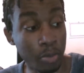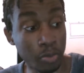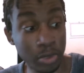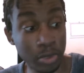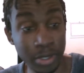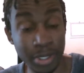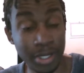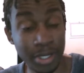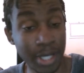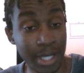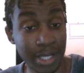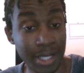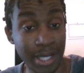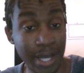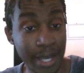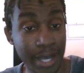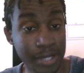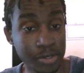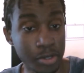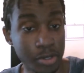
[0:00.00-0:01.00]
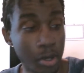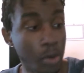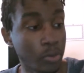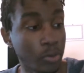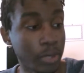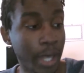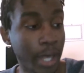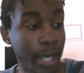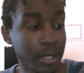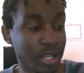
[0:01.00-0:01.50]
Really glad that I actually
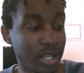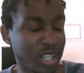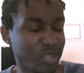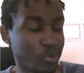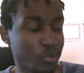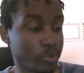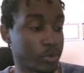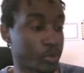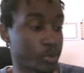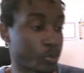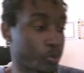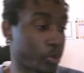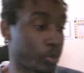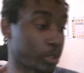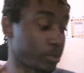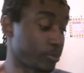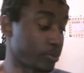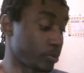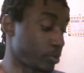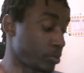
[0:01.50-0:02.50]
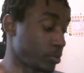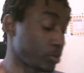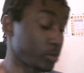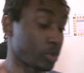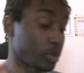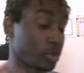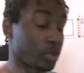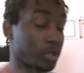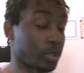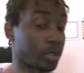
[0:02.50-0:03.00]
own that, and I put
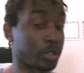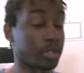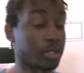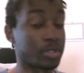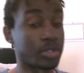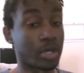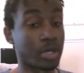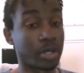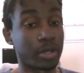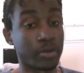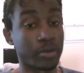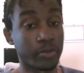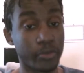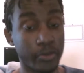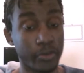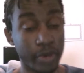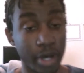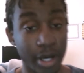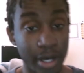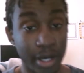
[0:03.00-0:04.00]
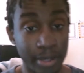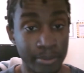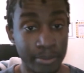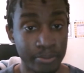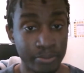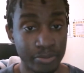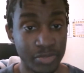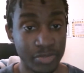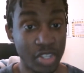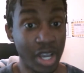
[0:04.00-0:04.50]
a good chunk of
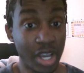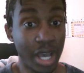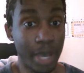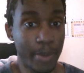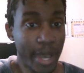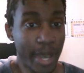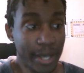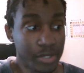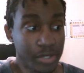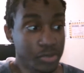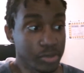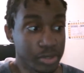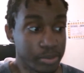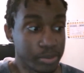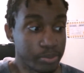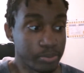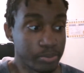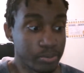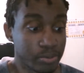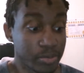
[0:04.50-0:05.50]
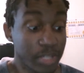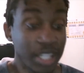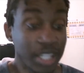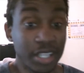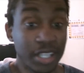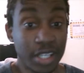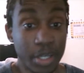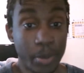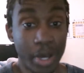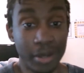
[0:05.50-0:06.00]
time actually
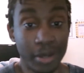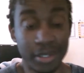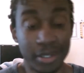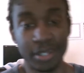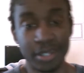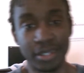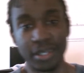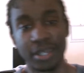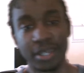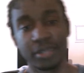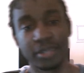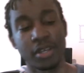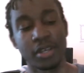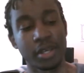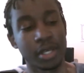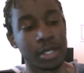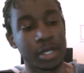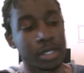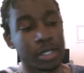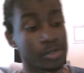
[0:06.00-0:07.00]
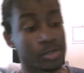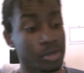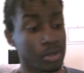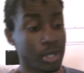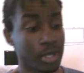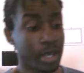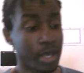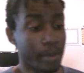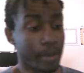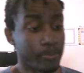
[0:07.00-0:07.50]
thinking about getting it.
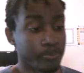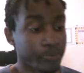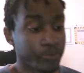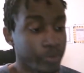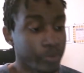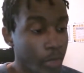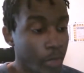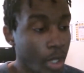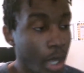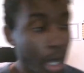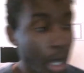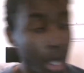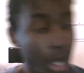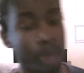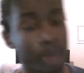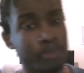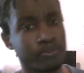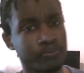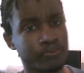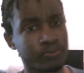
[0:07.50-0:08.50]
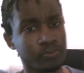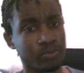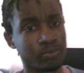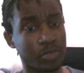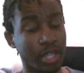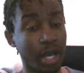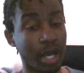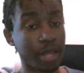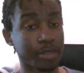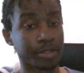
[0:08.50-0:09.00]
So yeah, the
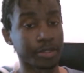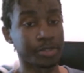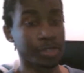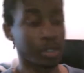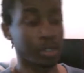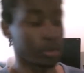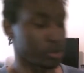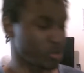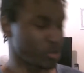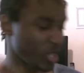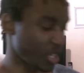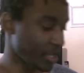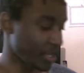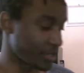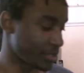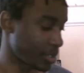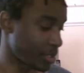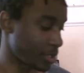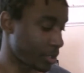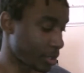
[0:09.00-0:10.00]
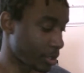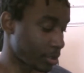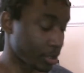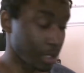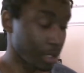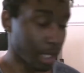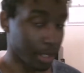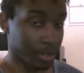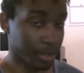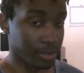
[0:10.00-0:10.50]
other shows, like I said here,
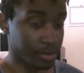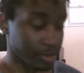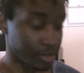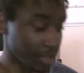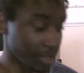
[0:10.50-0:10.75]
the other